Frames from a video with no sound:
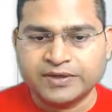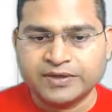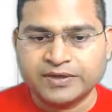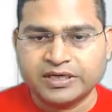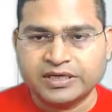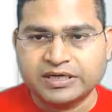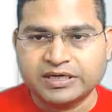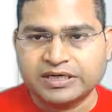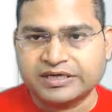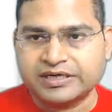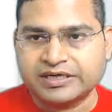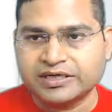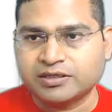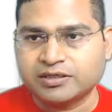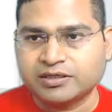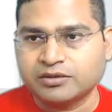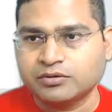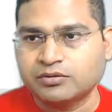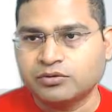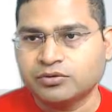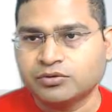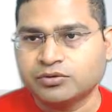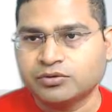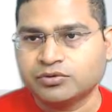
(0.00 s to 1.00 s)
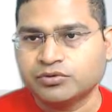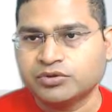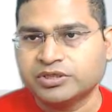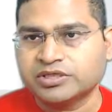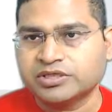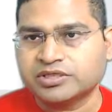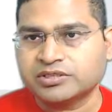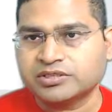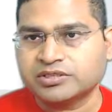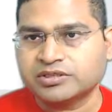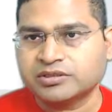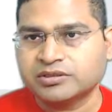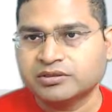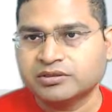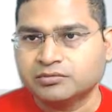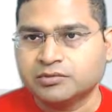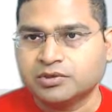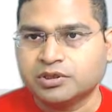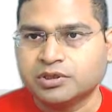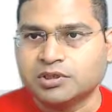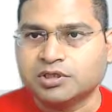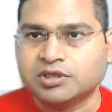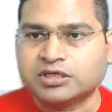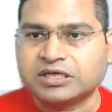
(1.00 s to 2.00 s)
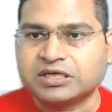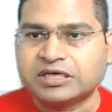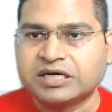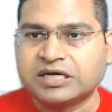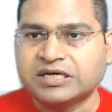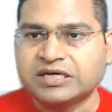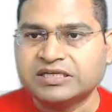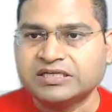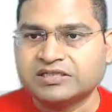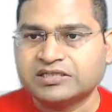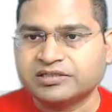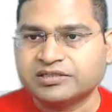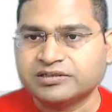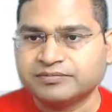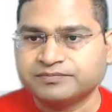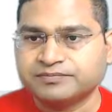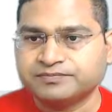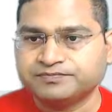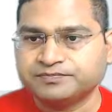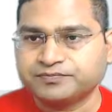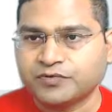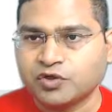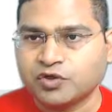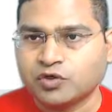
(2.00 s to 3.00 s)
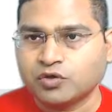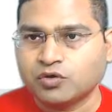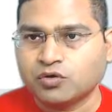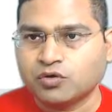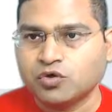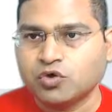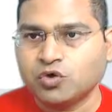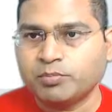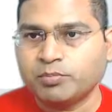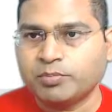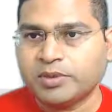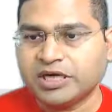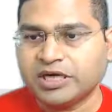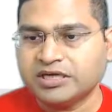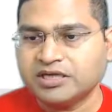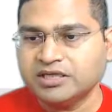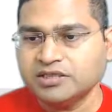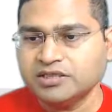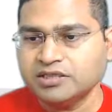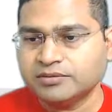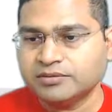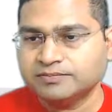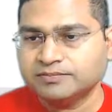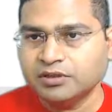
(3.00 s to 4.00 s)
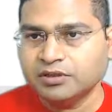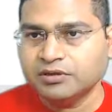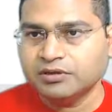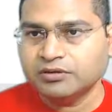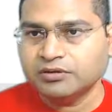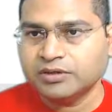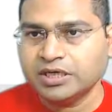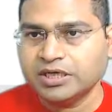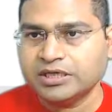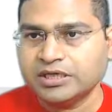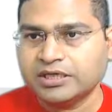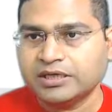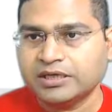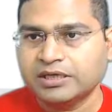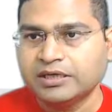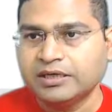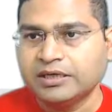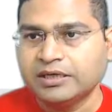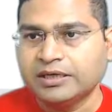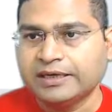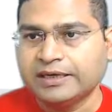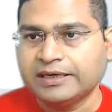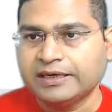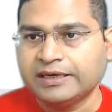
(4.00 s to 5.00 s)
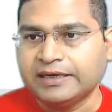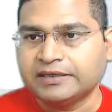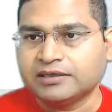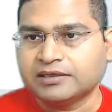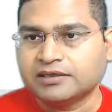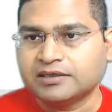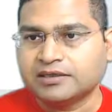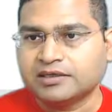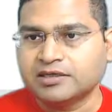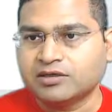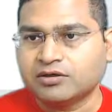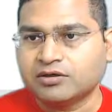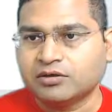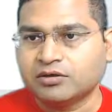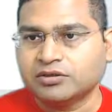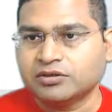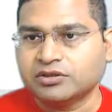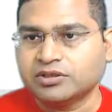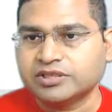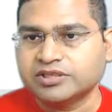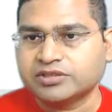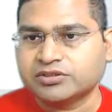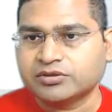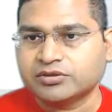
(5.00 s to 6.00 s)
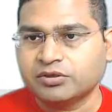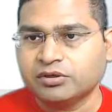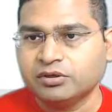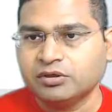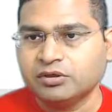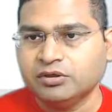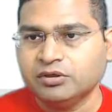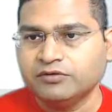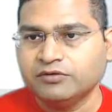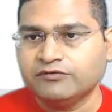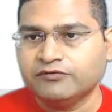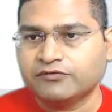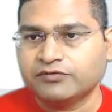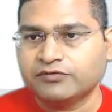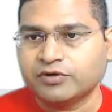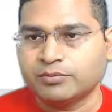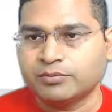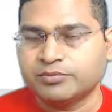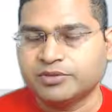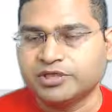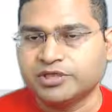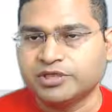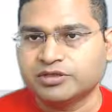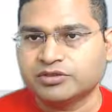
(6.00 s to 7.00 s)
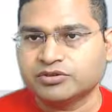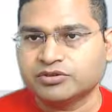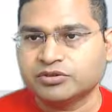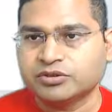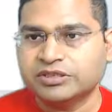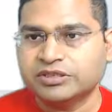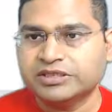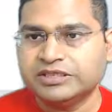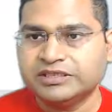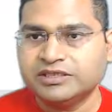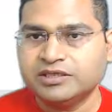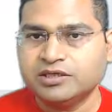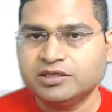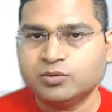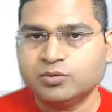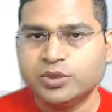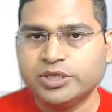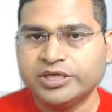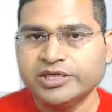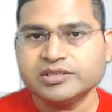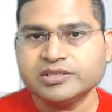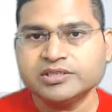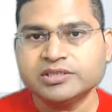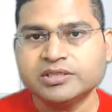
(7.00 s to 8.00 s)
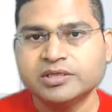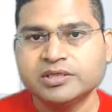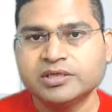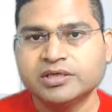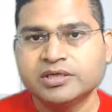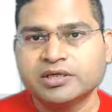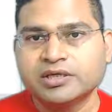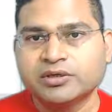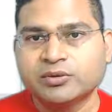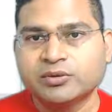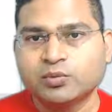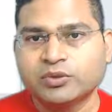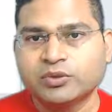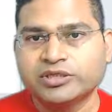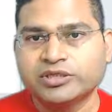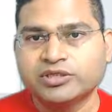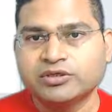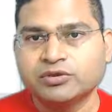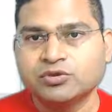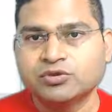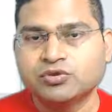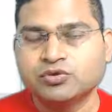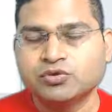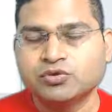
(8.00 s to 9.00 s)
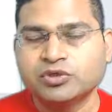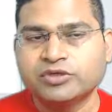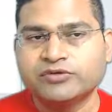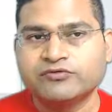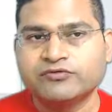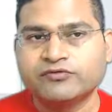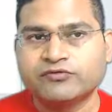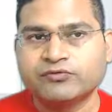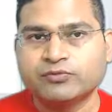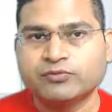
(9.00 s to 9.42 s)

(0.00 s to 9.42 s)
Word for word: I can go to this uh, Kite Copilot, right, and click on the install from here. So either ways, whether you do it